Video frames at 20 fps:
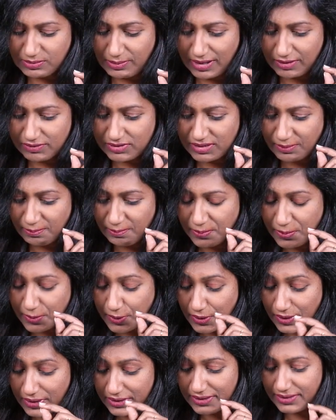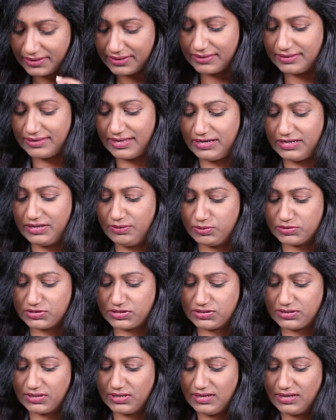about the burden that he
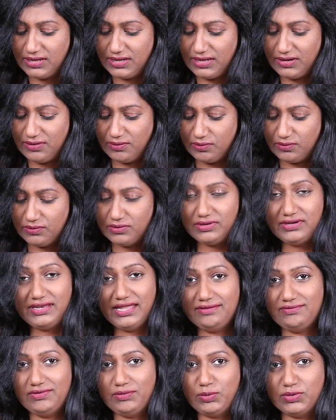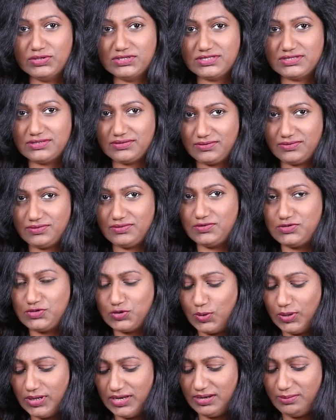was, you know, David was
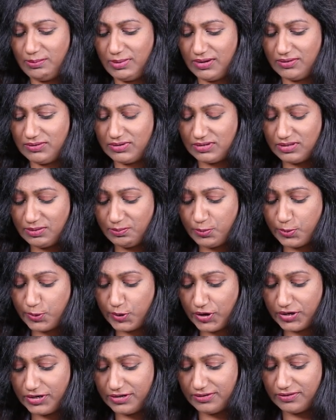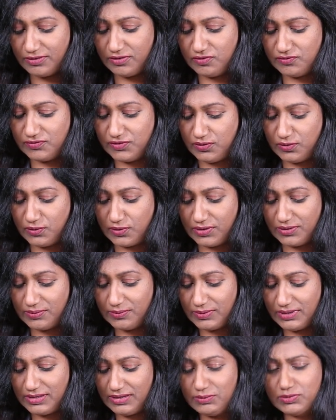talking about the burden of the Lord.
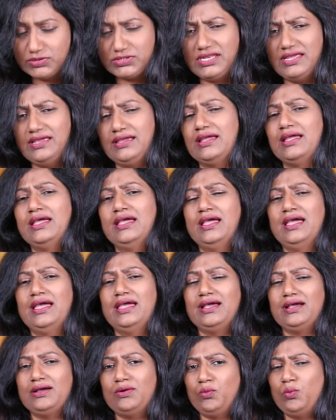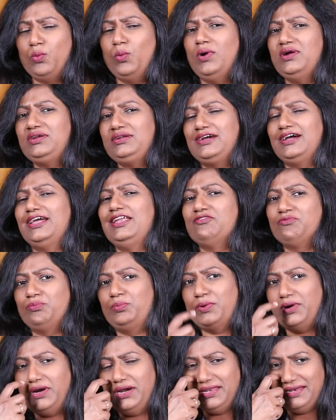He was saying what kind of
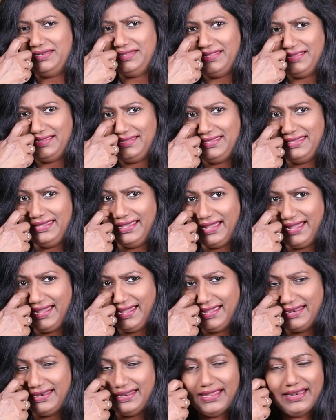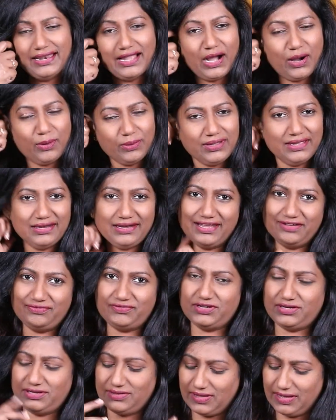burden he had and how he
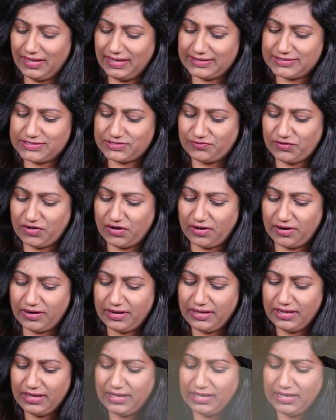left it in the hands of God.